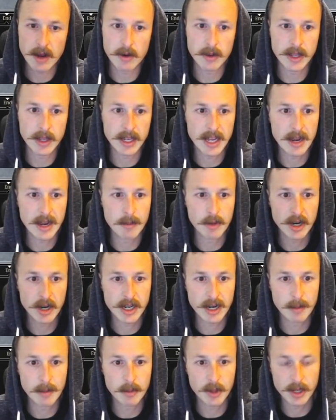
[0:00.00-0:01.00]
They can't break it
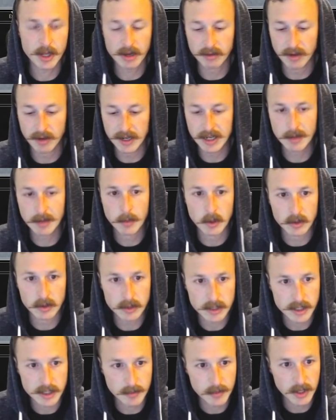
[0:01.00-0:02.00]
up with like a lightning bolt or
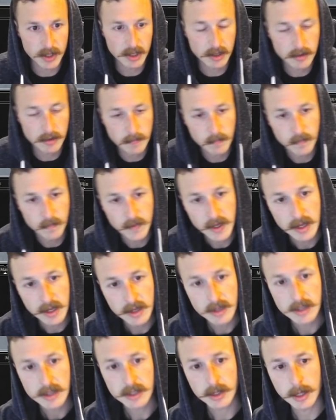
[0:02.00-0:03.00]
something.
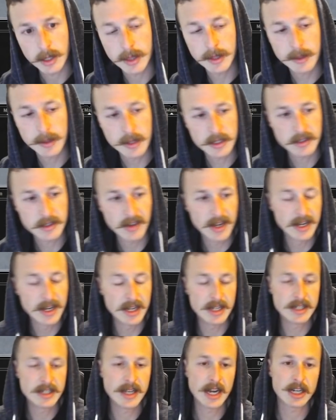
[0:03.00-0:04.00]
So I think this line
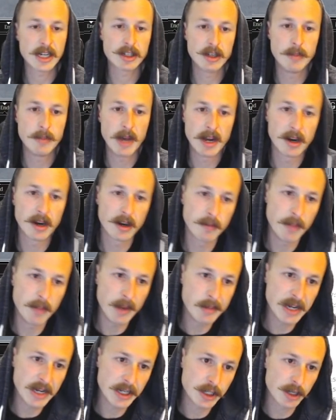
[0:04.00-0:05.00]
is actually better.
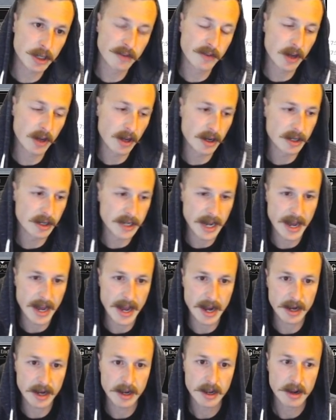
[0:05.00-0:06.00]
Maybe I should have gone
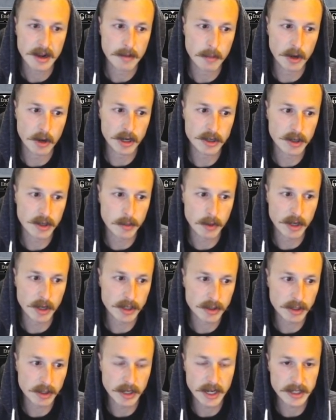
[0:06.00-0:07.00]
attack, Burning
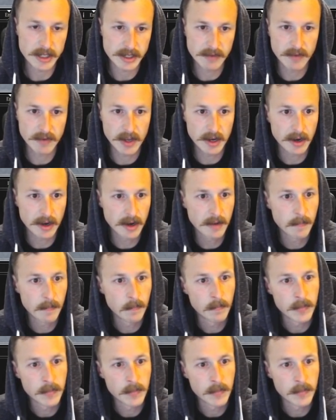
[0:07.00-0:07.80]
Tree, Nest Invader.